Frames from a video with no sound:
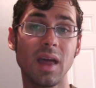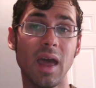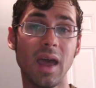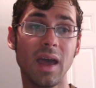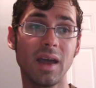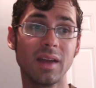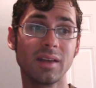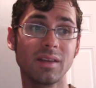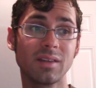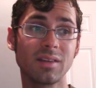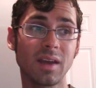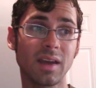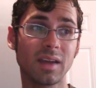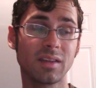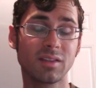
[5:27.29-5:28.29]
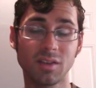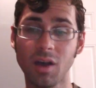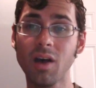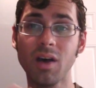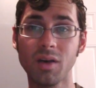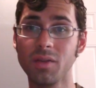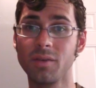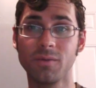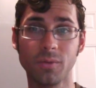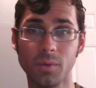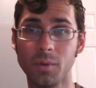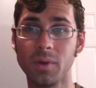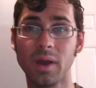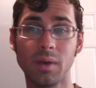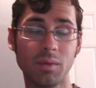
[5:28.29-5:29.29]
and I saw all the
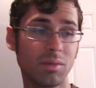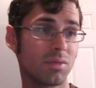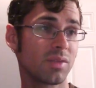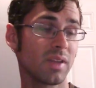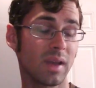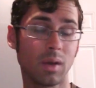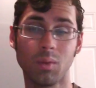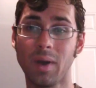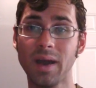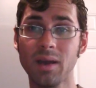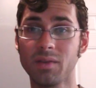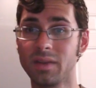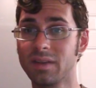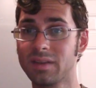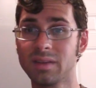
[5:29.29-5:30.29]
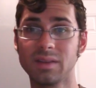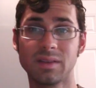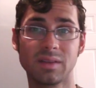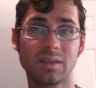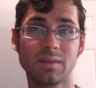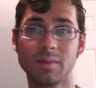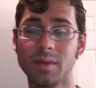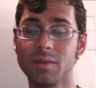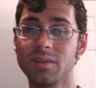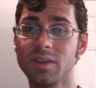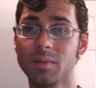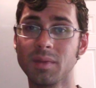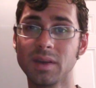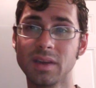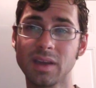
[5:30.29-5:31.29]
fruit, and I was like, wow, this is, you know,
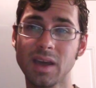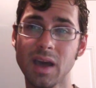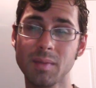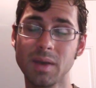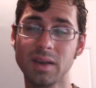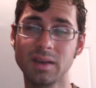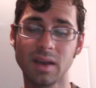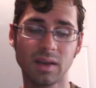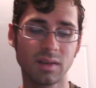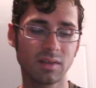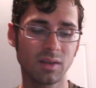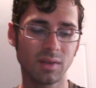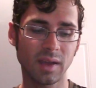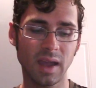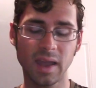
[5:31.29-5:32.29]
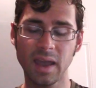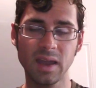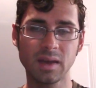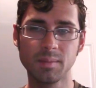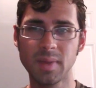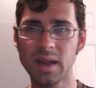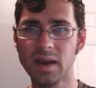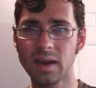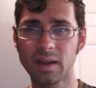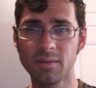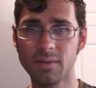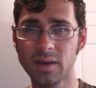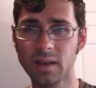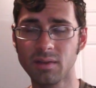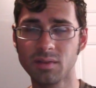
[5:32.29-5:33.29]
something to comment on. So like I hadn't made any
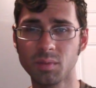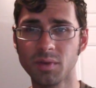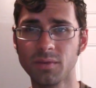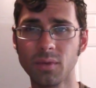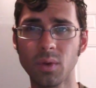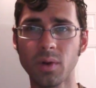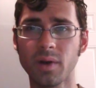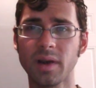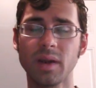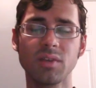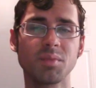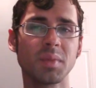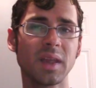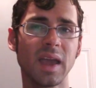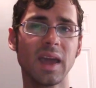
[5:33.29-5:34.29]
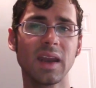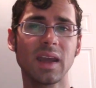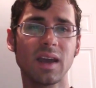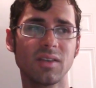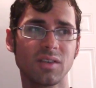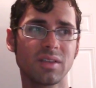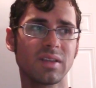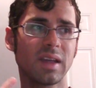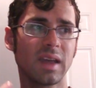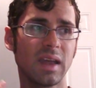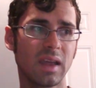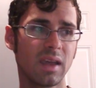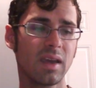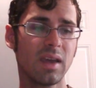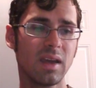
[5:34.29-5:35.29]
videos before, and I was planning on just
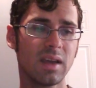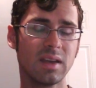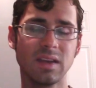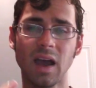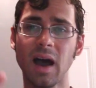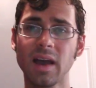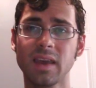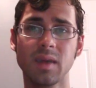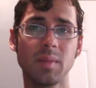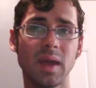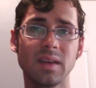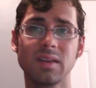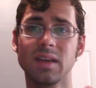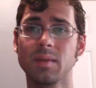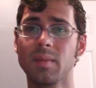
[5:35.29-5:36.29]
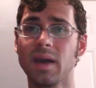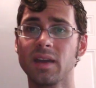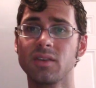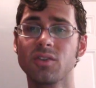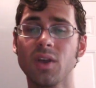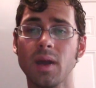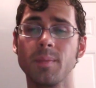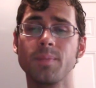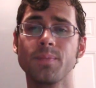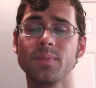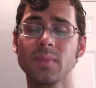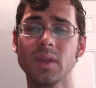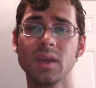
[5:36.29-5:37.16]
like documenting my trip.